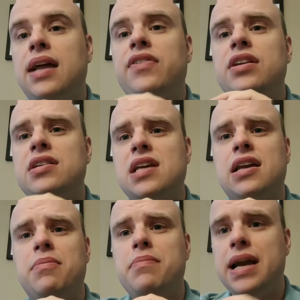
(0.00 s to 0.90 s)
Levin does
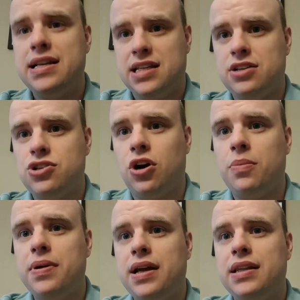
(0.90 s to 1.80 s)
an amazing
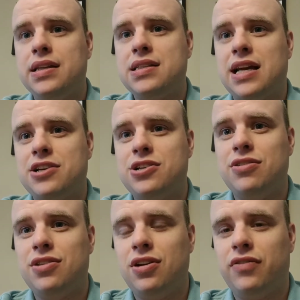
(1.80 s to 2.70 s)
job in this
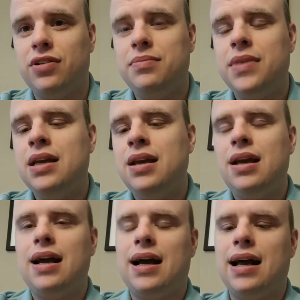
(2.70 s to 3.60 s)
section of the novel,
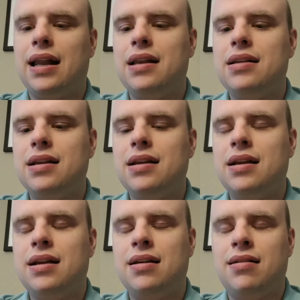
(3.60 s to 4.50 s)
and
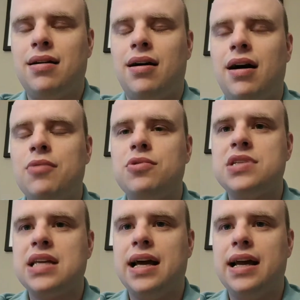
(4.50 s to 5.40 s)
I will
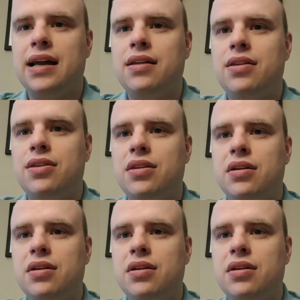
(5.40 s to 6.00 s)
say